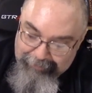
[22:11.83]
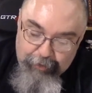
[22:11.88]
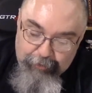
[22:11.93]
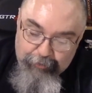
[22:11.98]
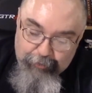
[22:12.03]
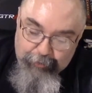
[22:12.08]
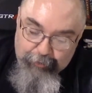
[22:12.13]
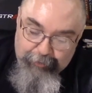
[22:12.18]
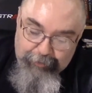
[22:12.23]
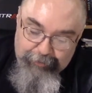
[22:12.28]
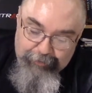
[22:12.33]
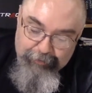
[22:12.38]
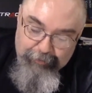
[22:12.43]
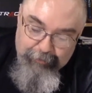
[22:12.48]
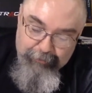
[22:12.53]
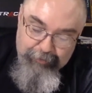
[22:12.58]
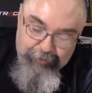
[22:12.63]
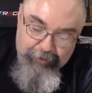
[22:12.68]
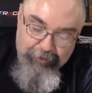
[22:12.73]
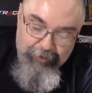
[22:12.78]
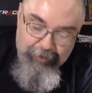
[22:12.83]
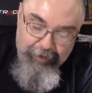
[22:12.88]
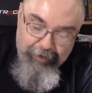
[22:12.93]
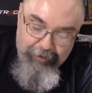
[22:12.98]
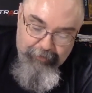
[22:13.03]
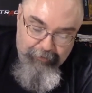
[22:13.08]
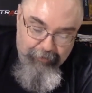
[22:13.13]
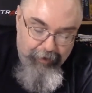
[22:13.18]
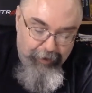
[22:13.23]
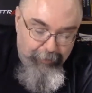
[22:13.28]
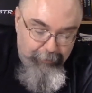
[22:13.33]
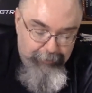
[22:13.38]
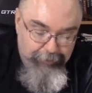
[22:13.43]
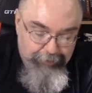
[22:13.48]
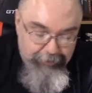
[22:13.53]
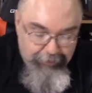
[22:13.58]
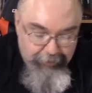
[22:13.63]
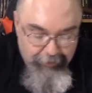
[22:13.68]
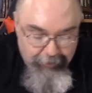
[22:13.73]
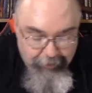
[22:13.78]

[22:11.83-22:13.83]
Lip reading: Truth serum. Starlight drops.